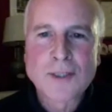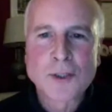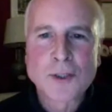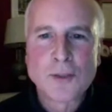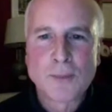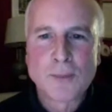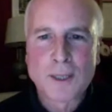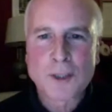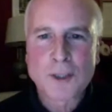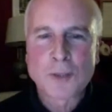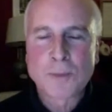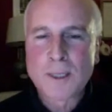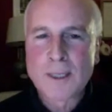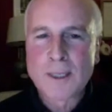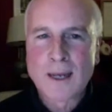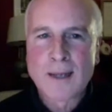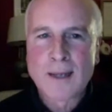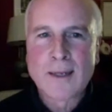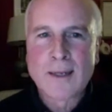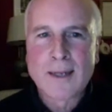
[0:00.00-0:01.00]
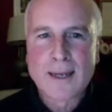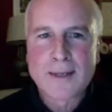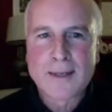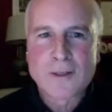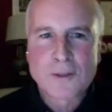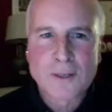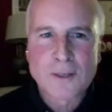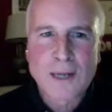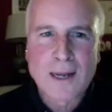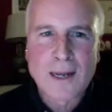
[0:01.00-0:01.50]
there's too much to be done
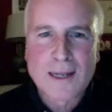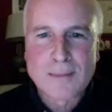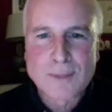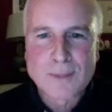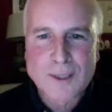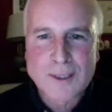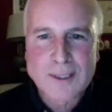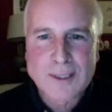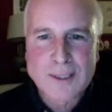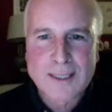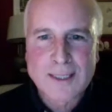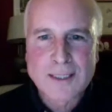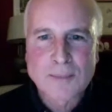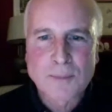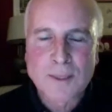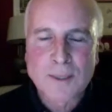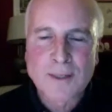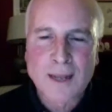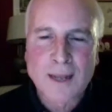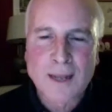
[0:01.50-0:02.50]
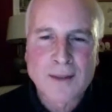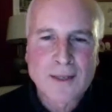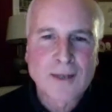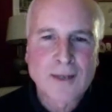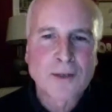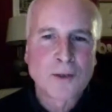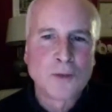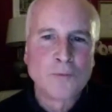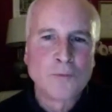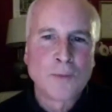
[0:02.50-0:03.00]
yet to claim success. But I
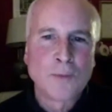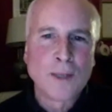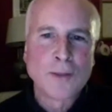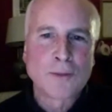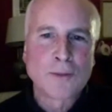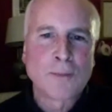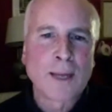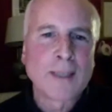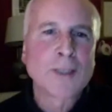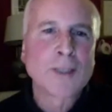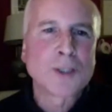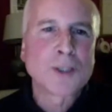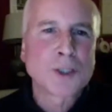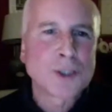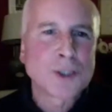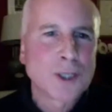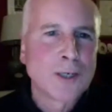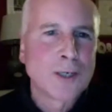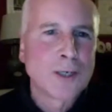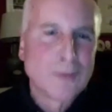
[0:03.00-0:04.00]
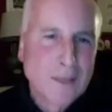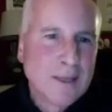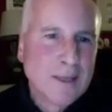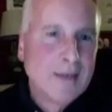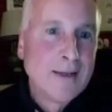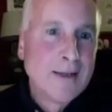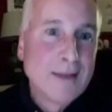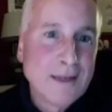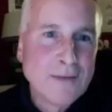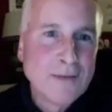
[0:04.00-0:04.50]
think you both managed to show
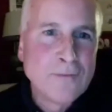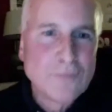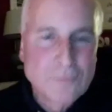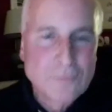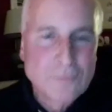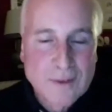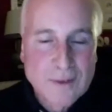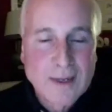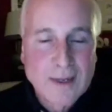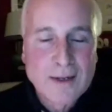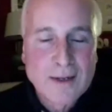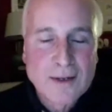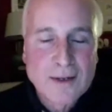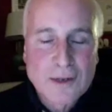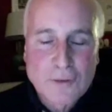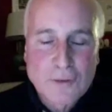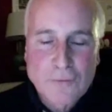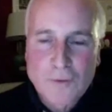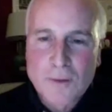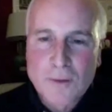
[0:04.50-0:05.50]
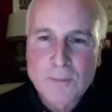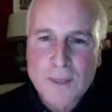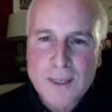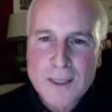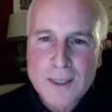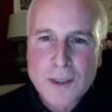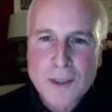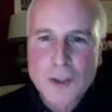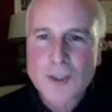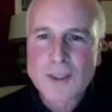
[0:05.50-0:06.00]
in different
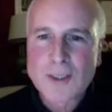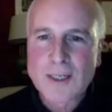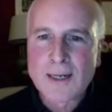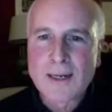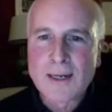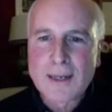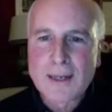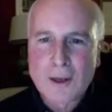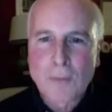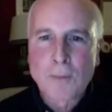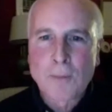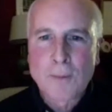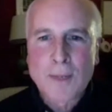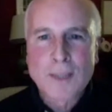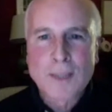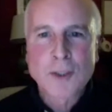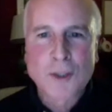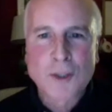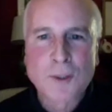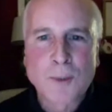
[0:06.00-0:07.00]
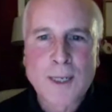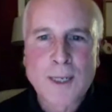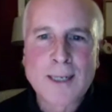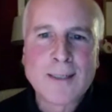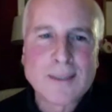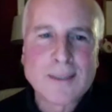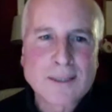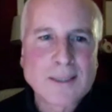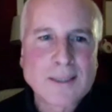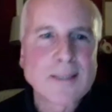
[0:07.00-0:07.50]
but interestingly complementary
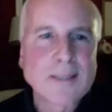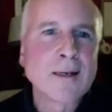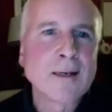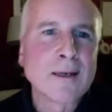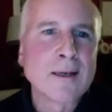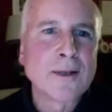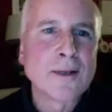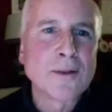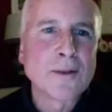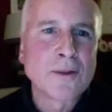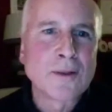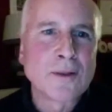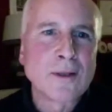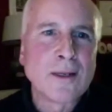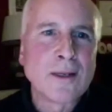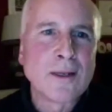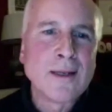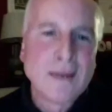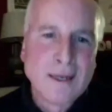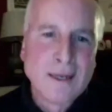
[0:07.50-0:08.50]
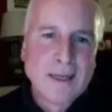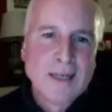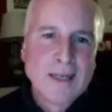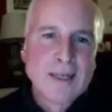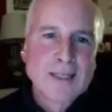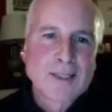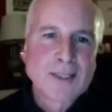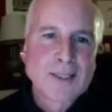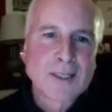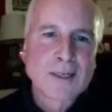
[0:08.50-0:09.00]
ways the
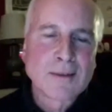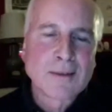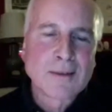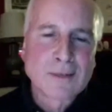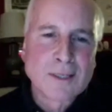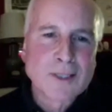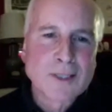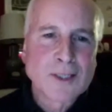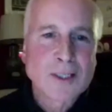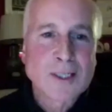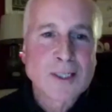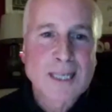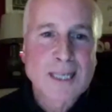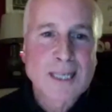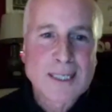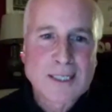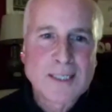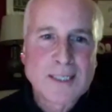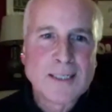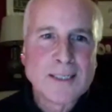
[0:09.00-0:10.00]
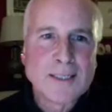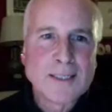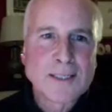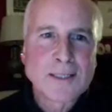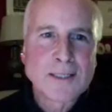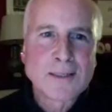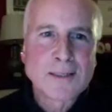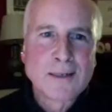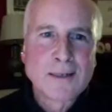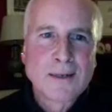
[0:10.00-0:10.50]

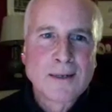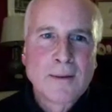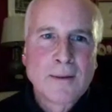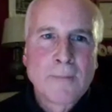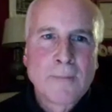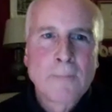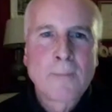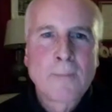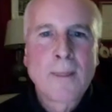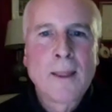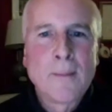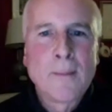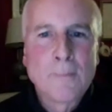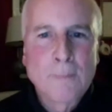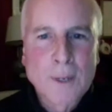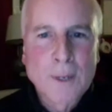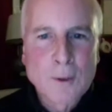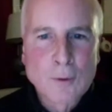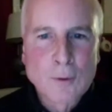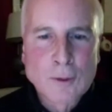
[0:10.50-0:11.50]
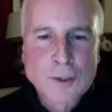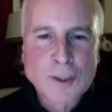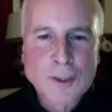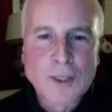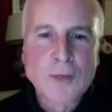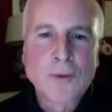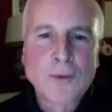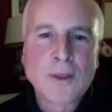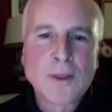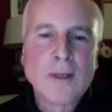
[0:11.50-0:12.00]
successes, but
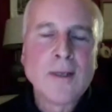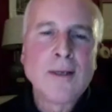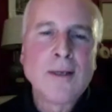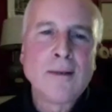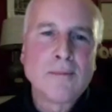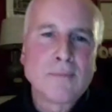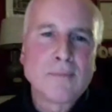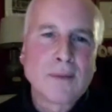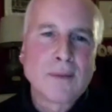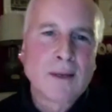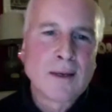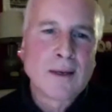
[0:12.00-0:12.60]
also the